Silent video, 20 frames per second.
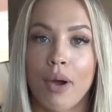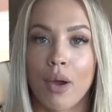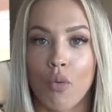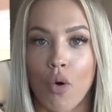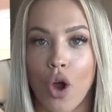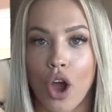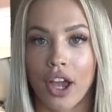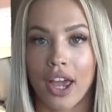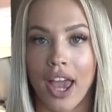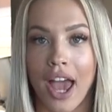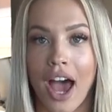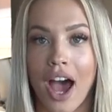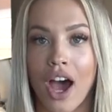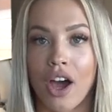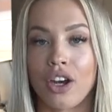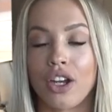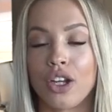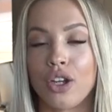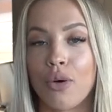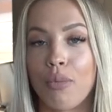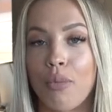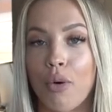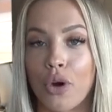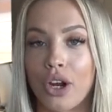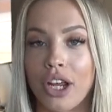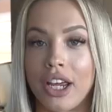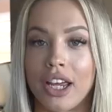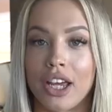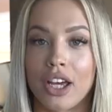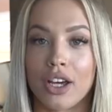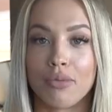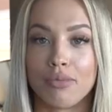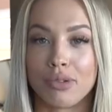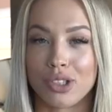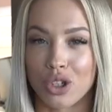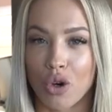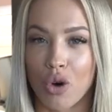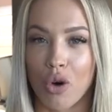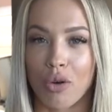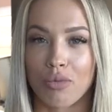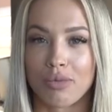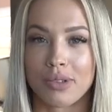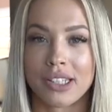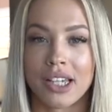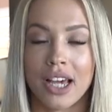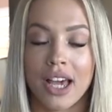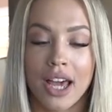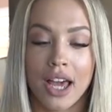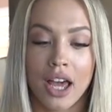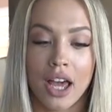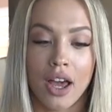my workout, your body absorbs